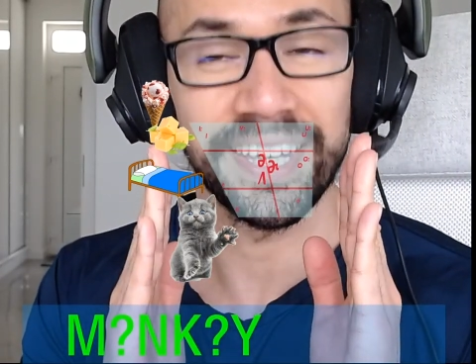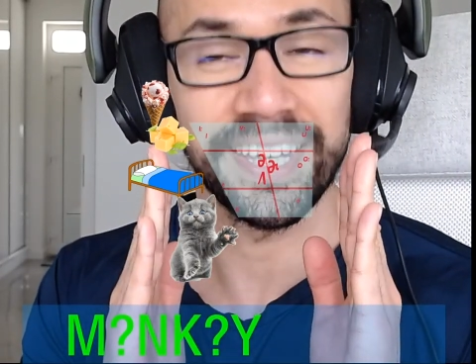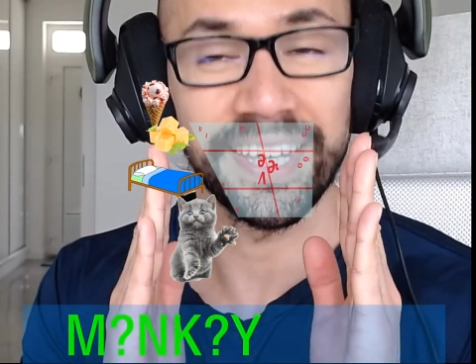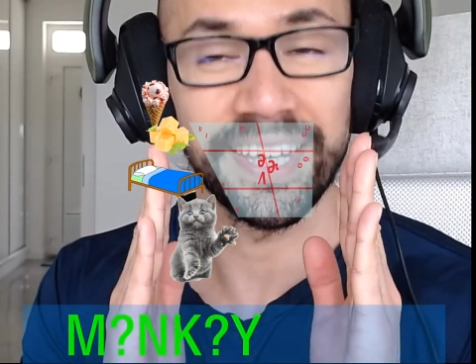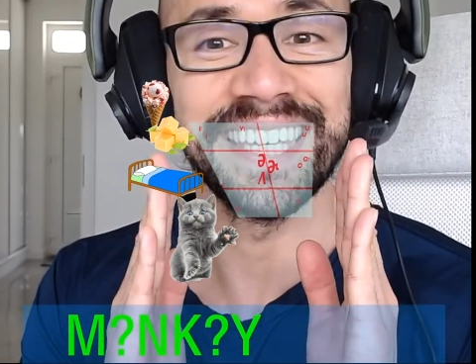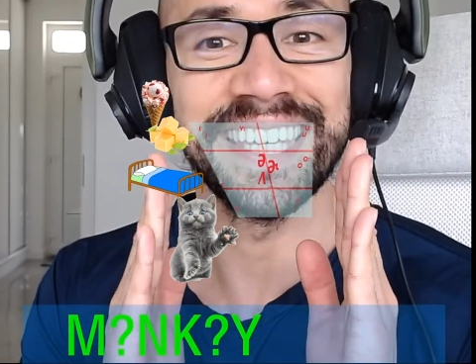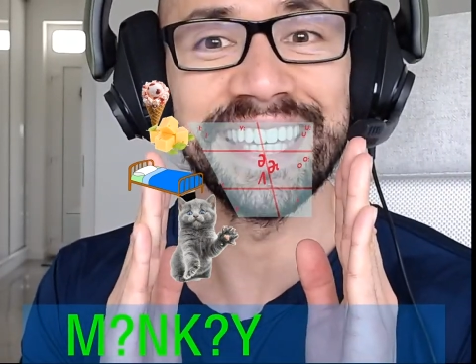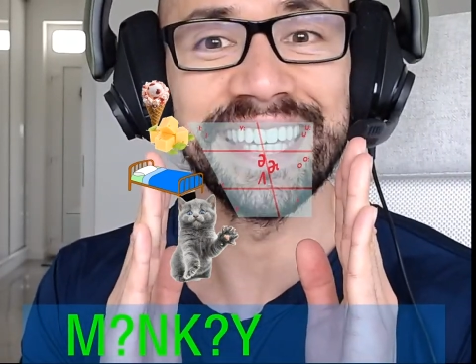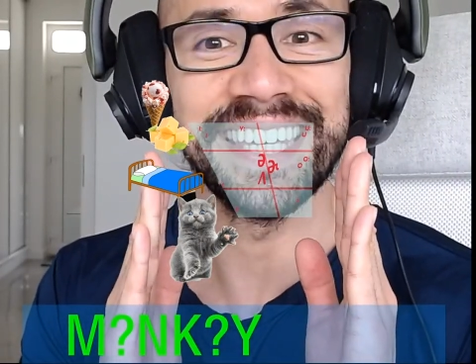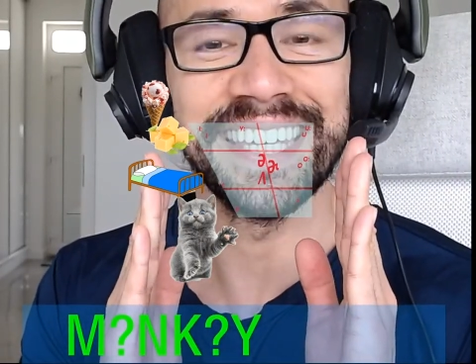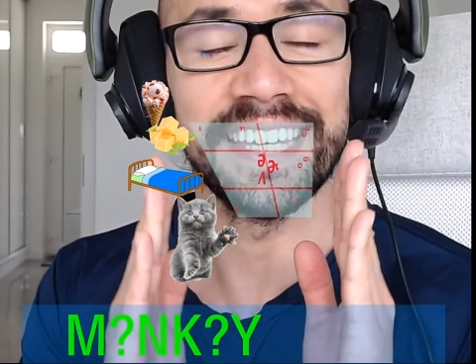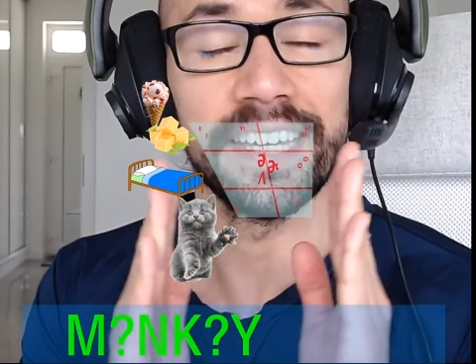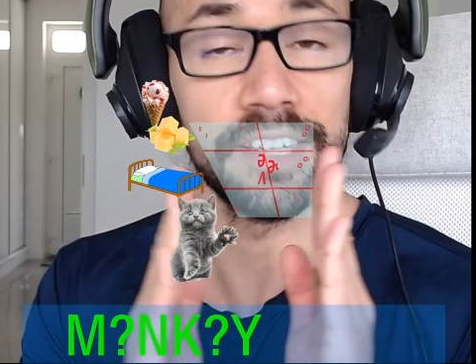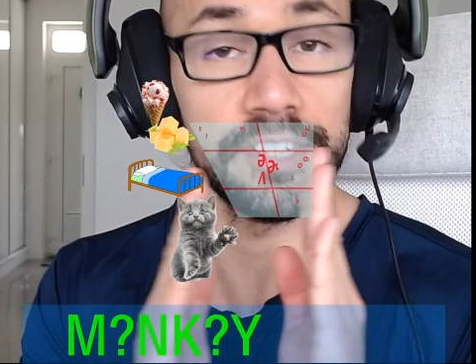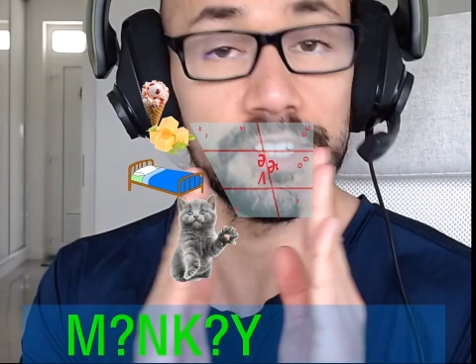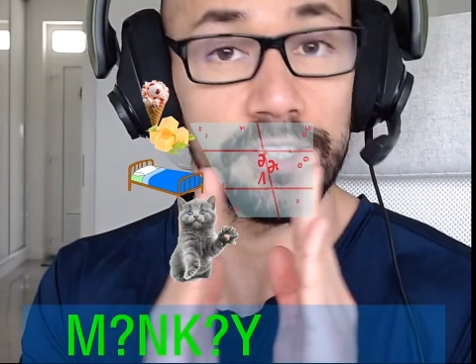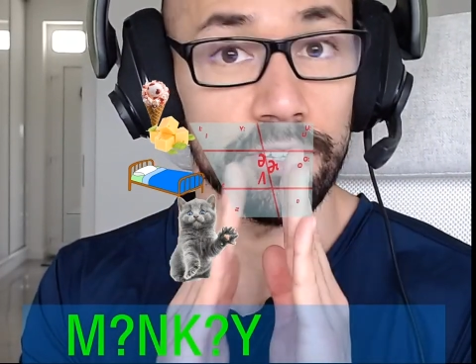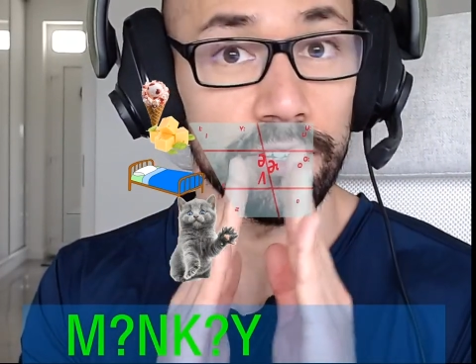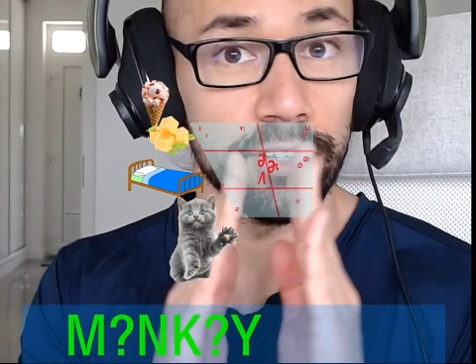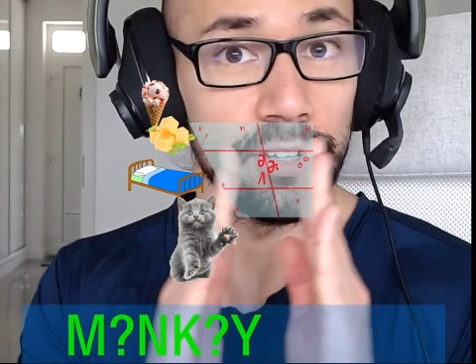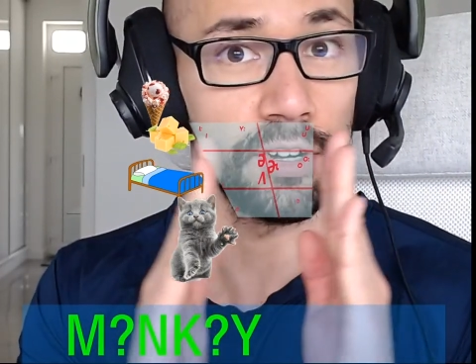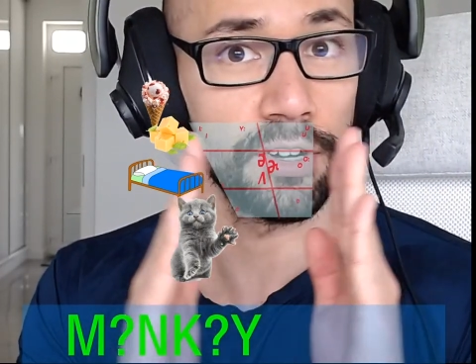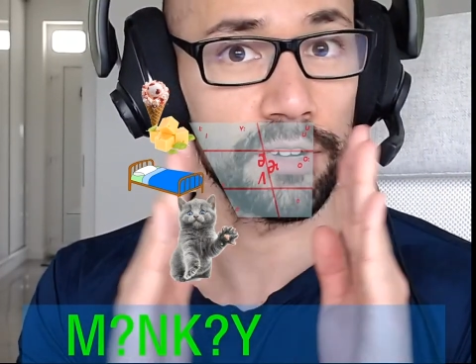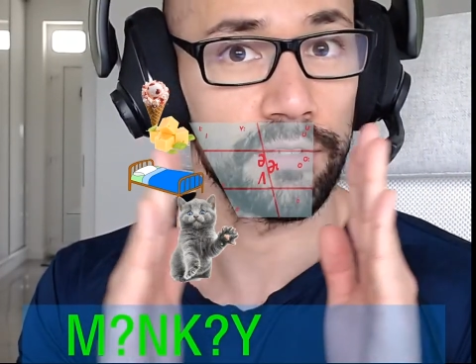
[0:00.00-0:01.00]
The E is
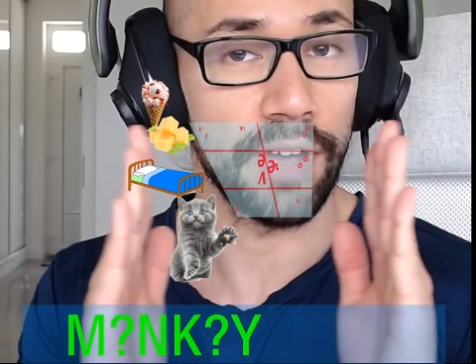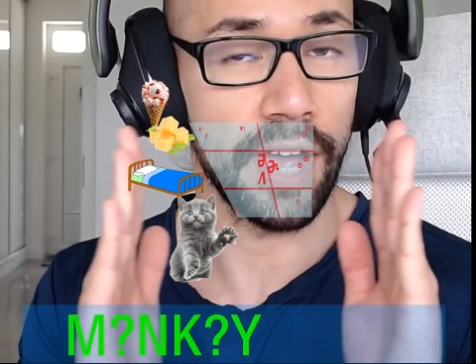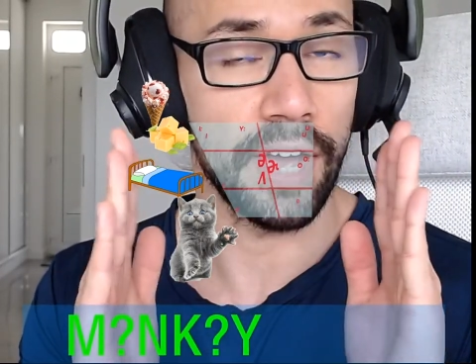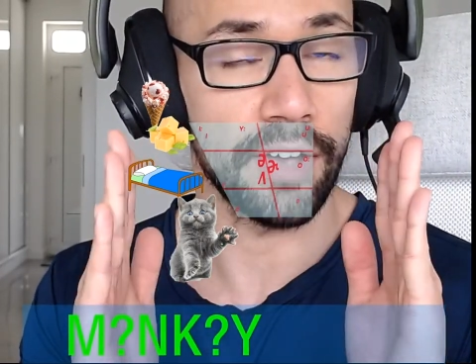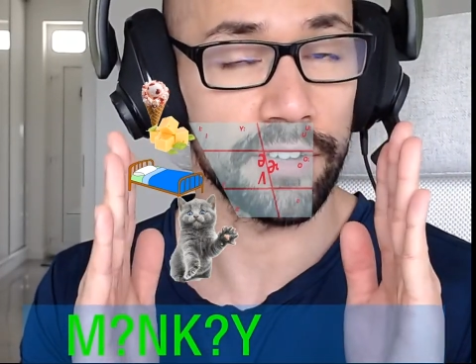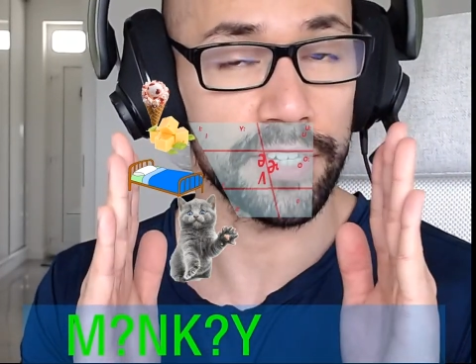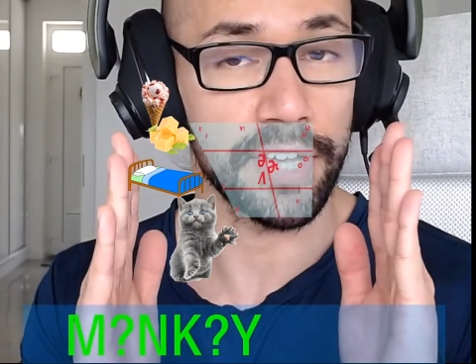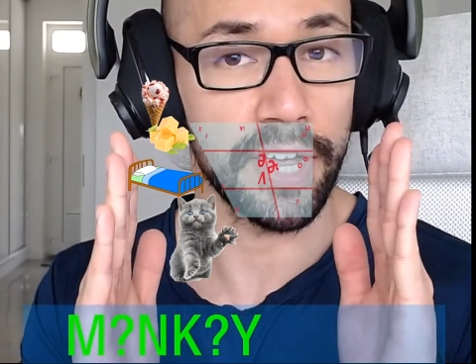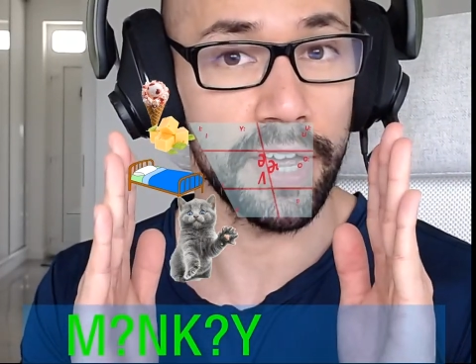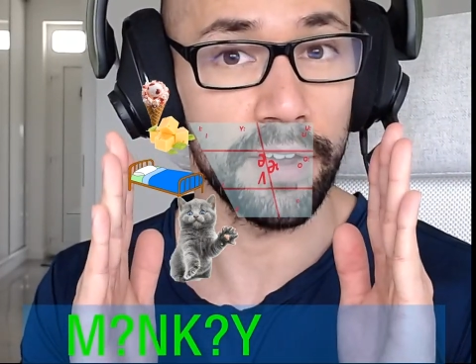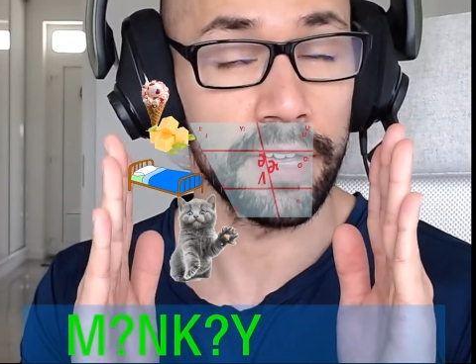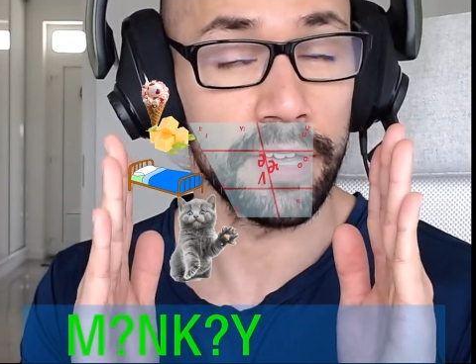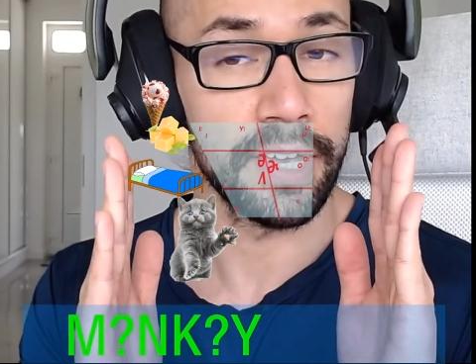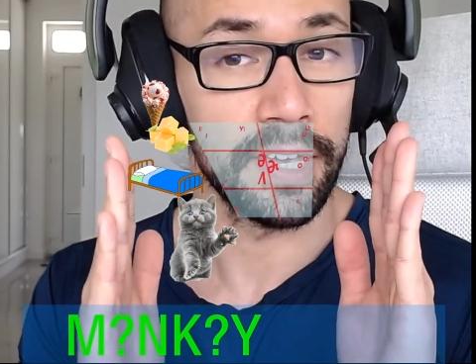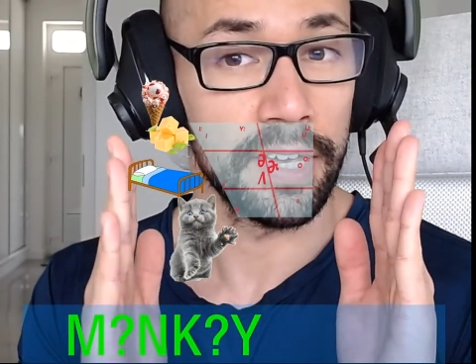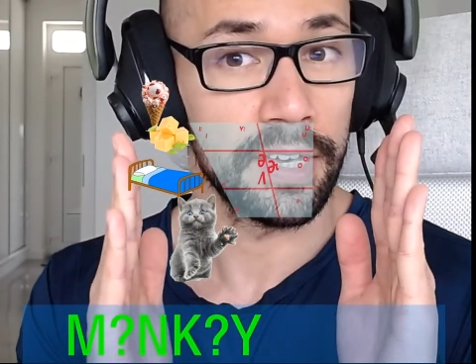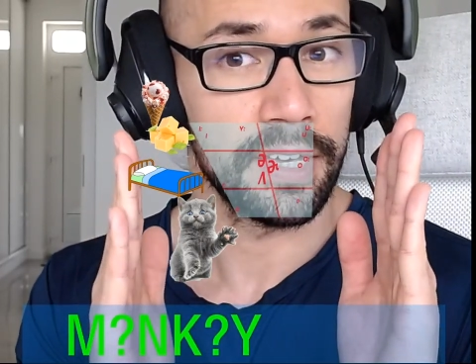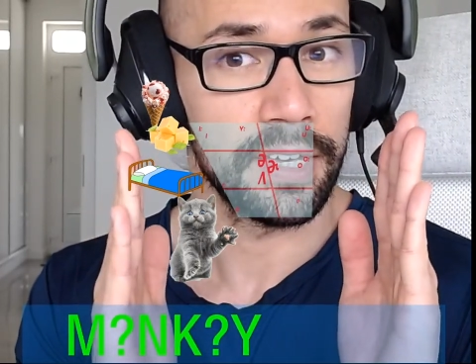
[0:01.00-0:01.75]
a long vowel sound